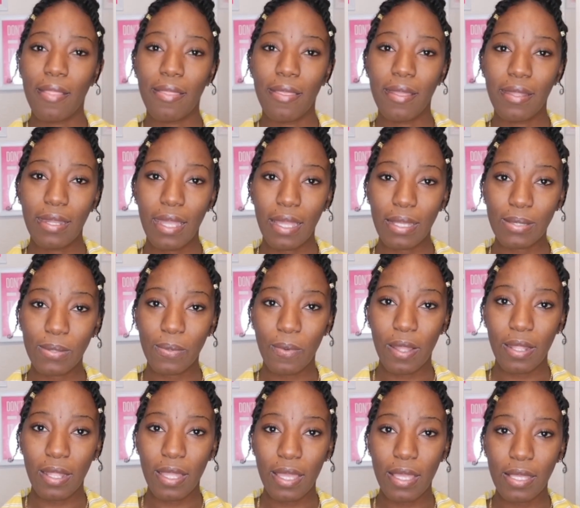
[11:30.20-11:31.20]
The next
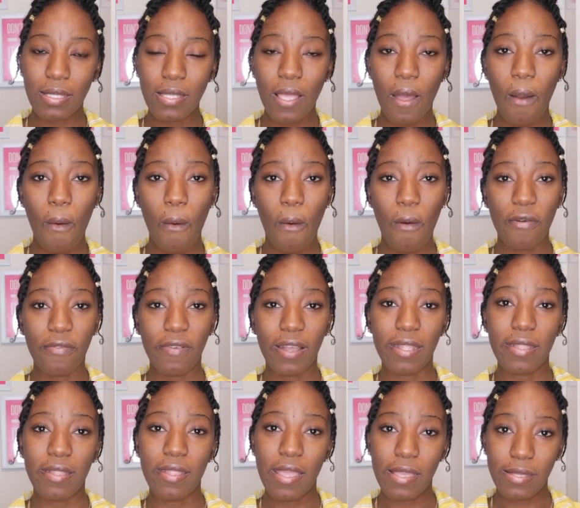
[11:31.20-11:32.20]
one is
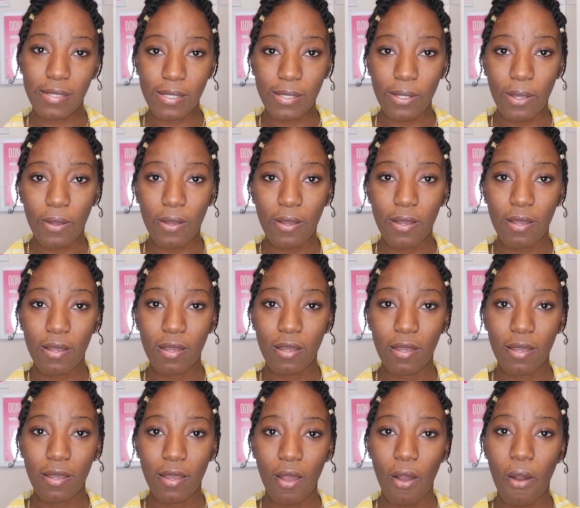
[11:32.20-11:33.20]
overdessa.
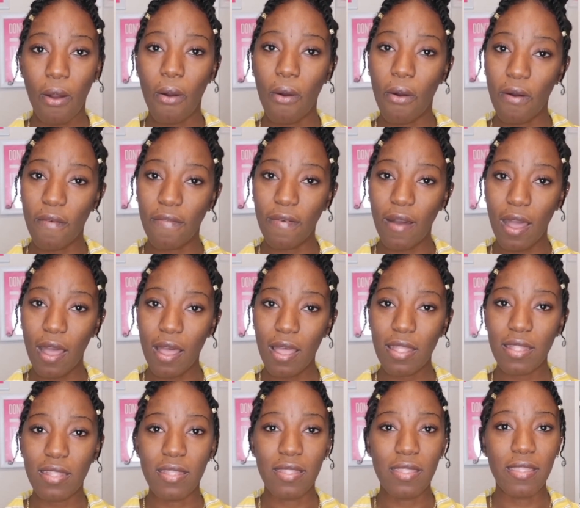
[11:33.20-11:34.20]

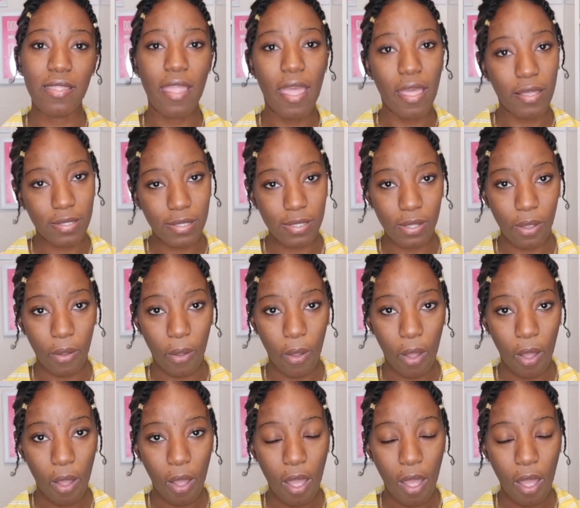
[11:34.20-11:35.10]
Overdessa.